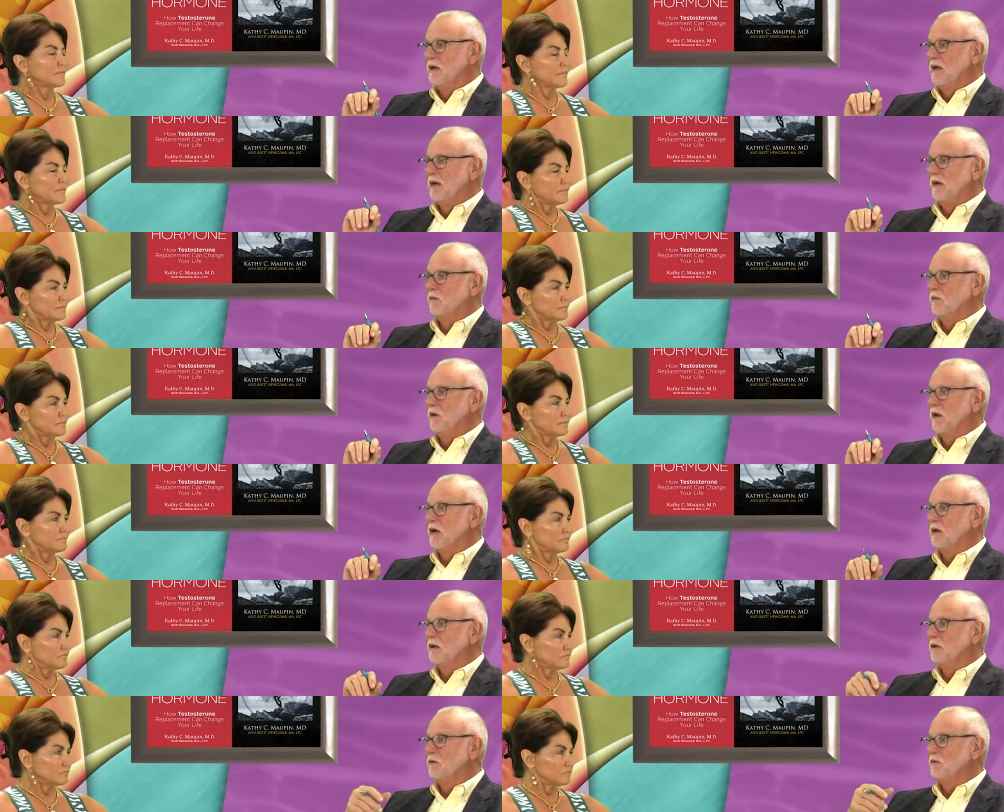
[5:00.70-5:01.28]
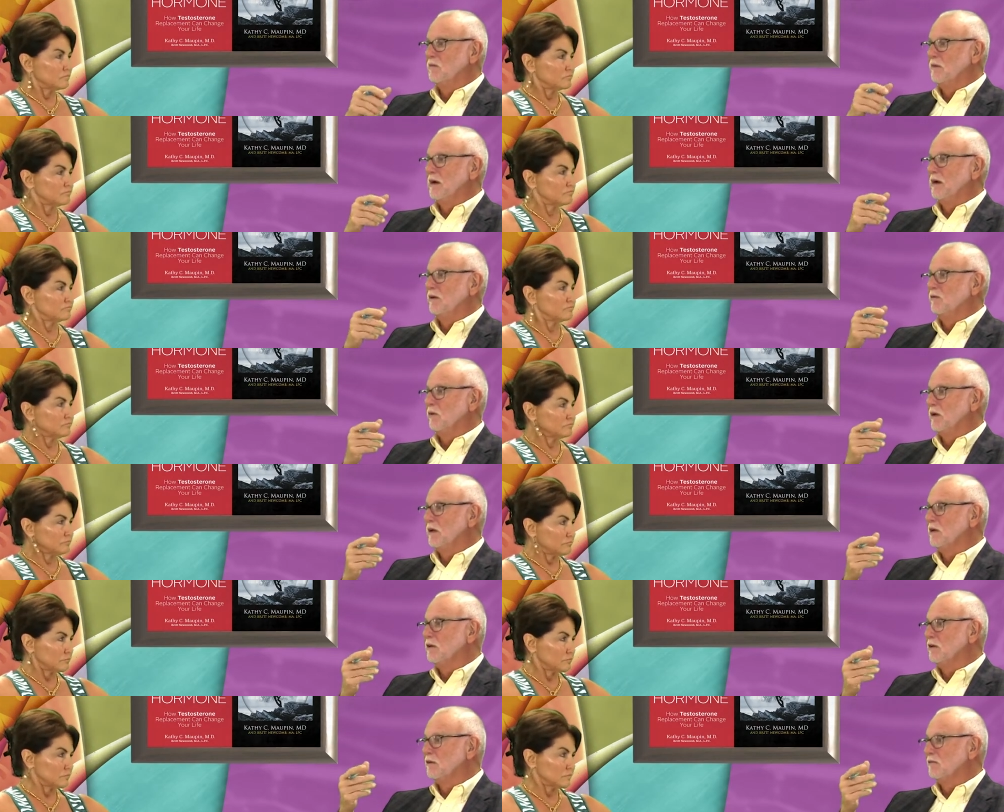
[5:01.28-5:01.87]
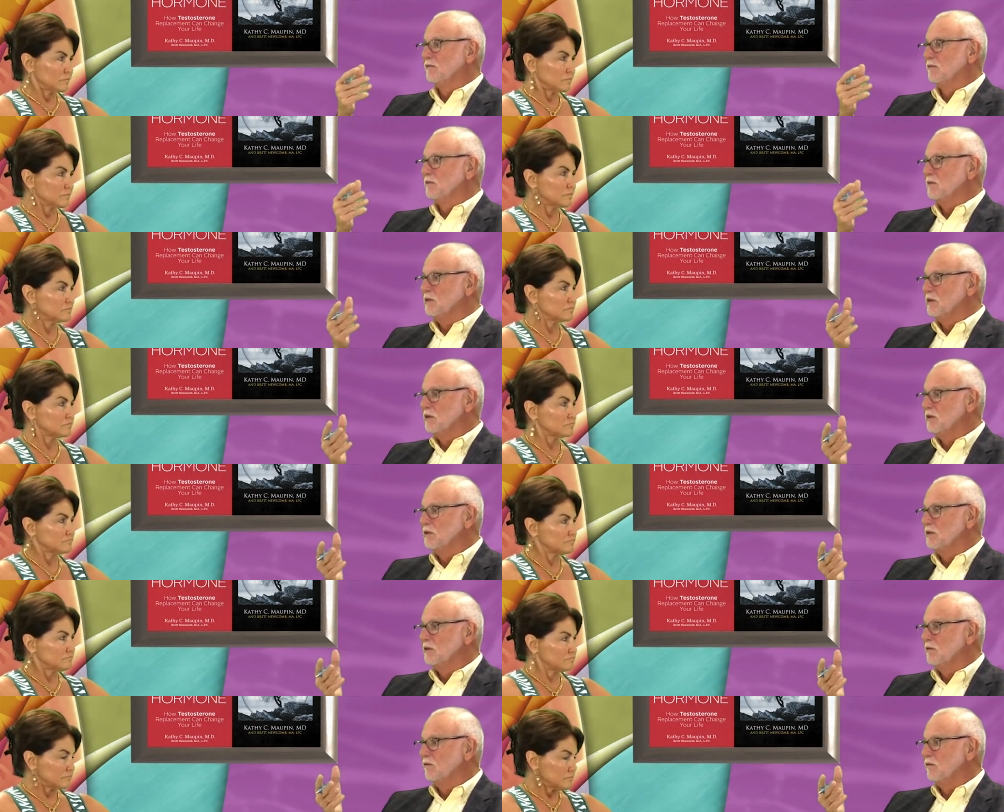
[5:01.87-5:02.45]
Speaker 1: And when I go to my regular
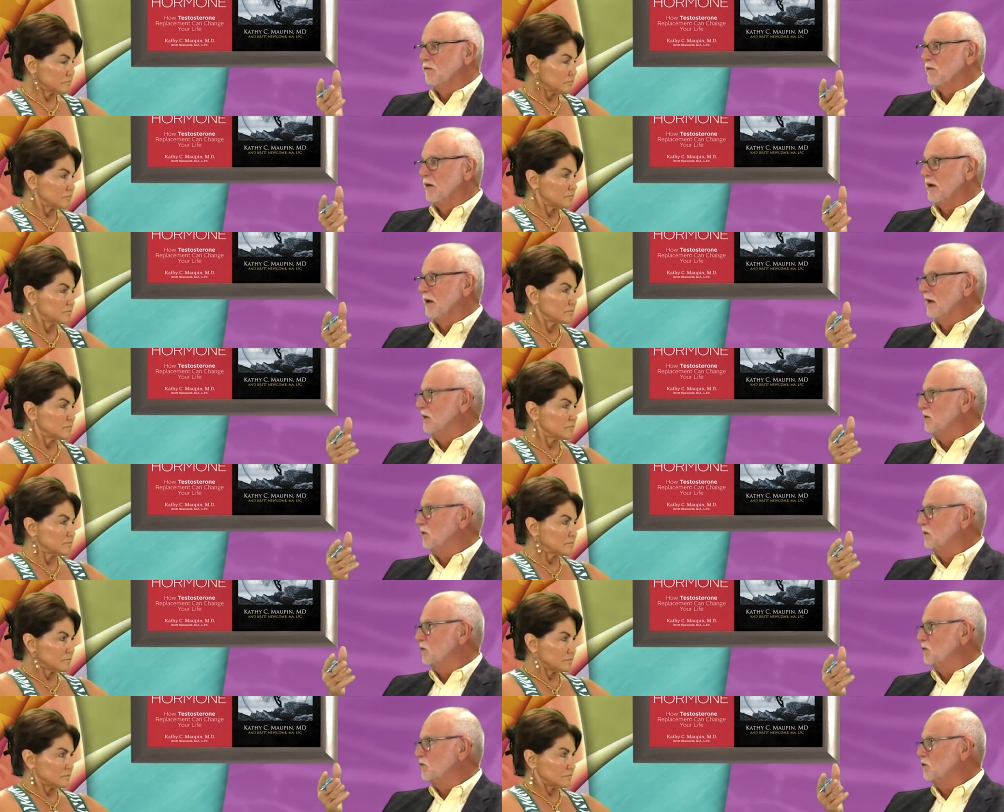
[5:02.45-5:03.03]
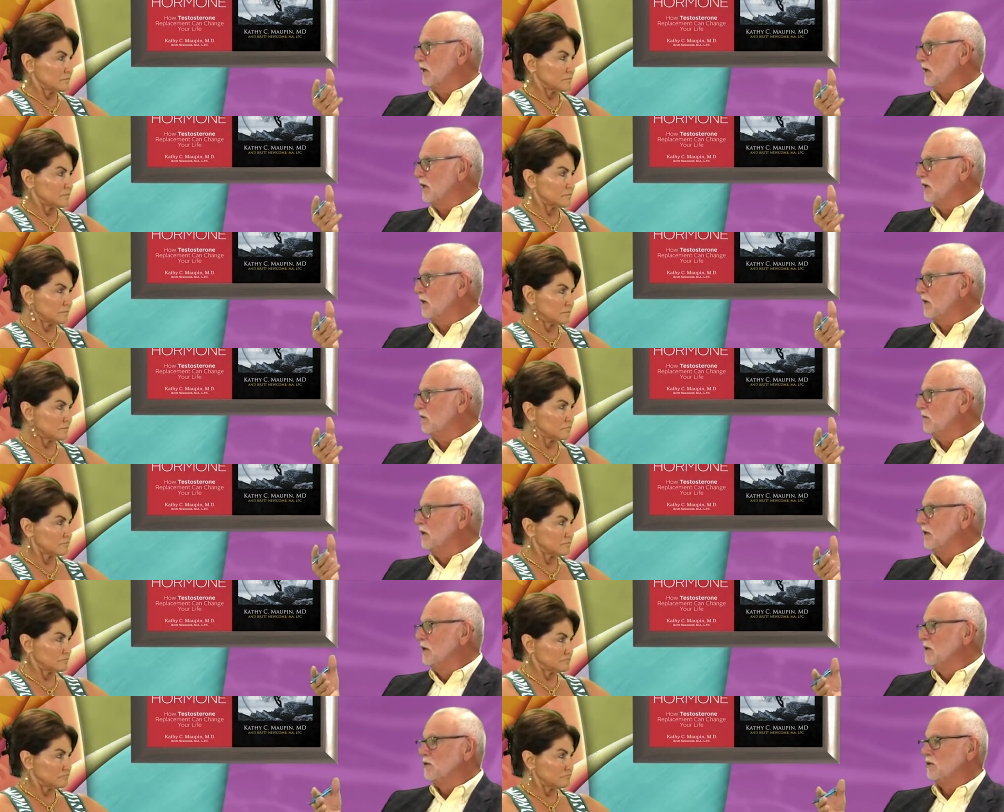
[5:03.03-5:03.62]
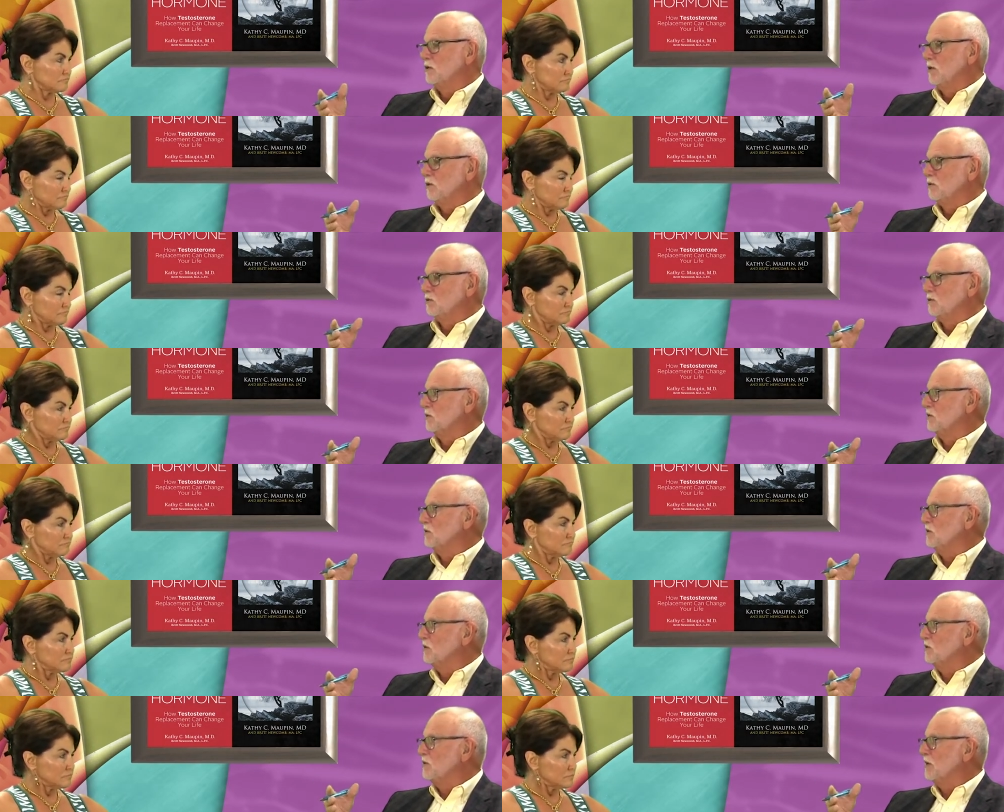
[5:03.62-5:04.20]
physician for my annual checkup, she always
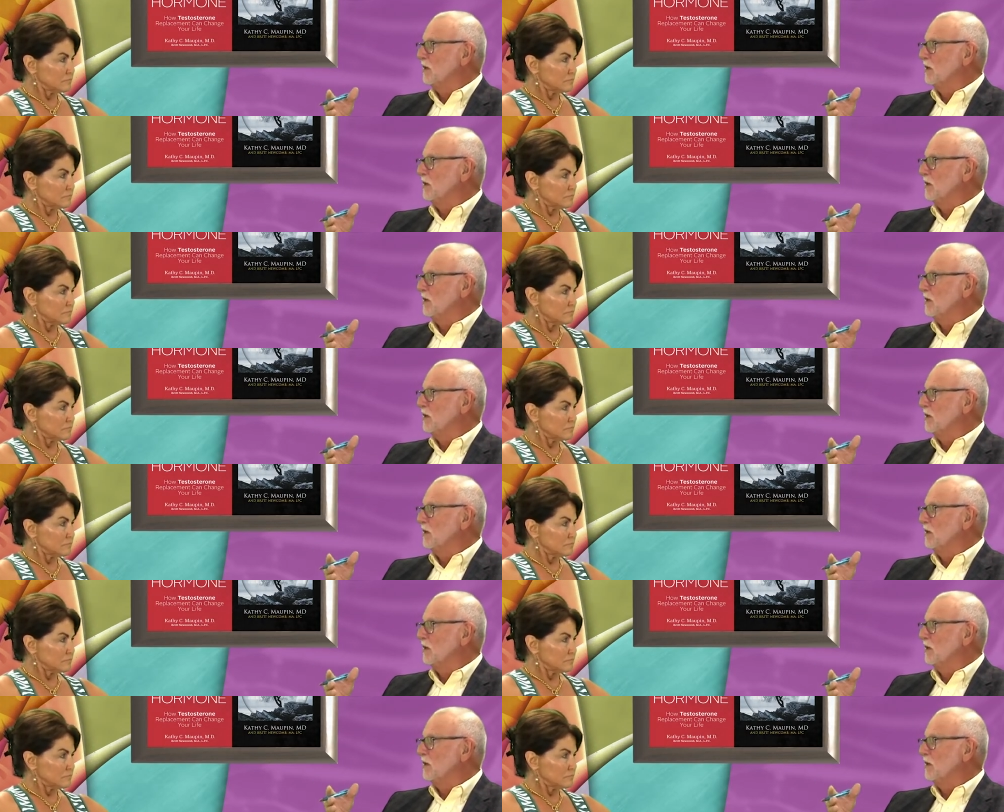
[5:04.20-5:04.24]
wants to